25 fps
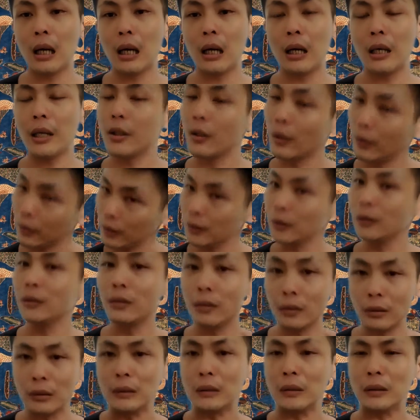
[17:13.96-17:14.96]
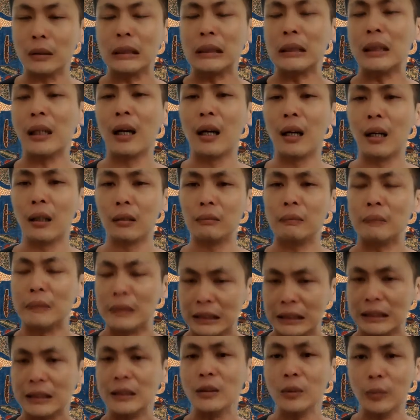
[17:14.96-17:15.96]
in order to
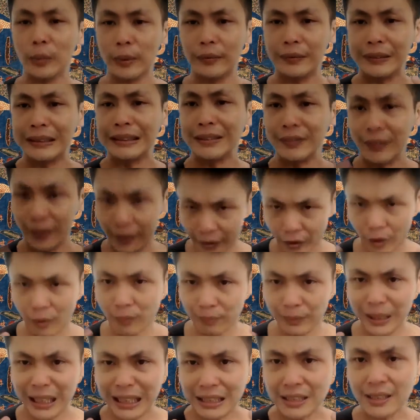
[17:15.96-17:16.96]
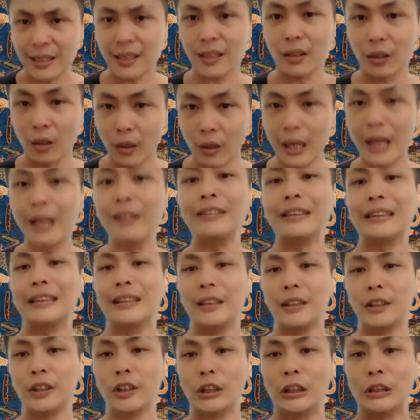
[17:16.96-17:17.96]
deal with this very complex thing called
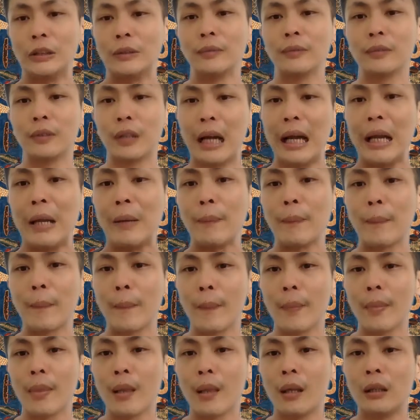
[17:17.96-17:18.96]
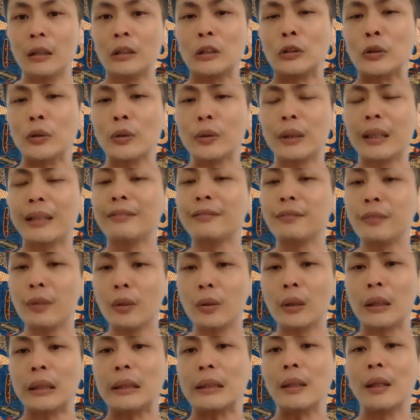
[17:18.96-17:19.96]
heritage, right? So
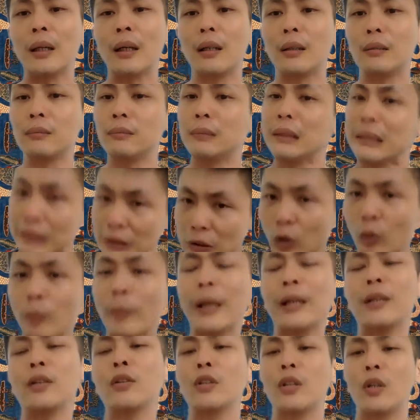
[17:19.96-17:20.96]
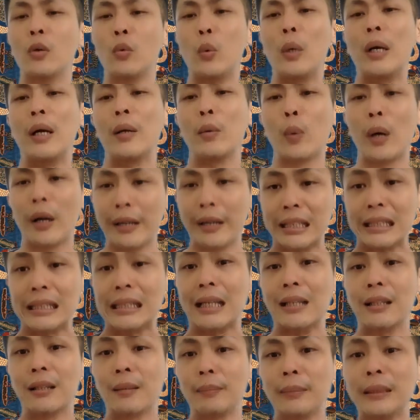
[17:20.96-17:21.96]
therefore, let's go back to the word
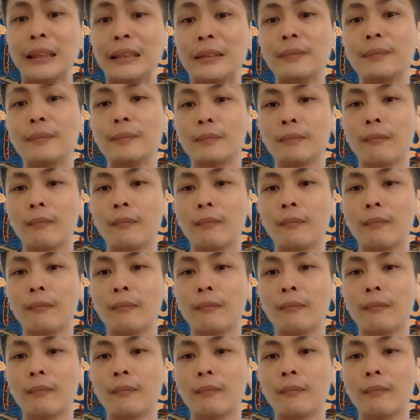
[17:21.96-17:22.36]
warisan a bit.